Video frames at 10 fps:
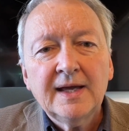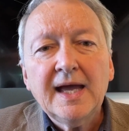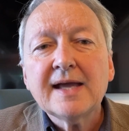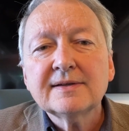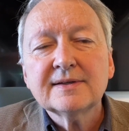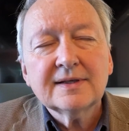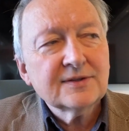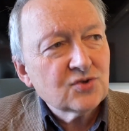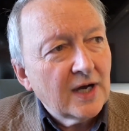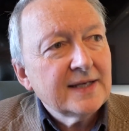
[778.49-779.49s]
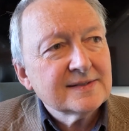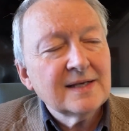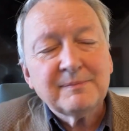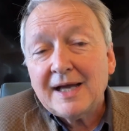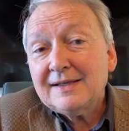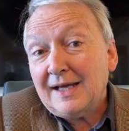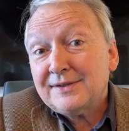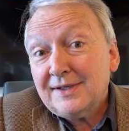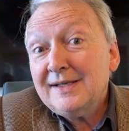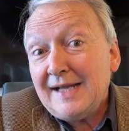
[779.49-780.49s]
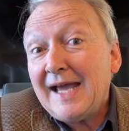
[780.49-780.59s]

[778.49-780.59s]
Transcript: And try as I might, I did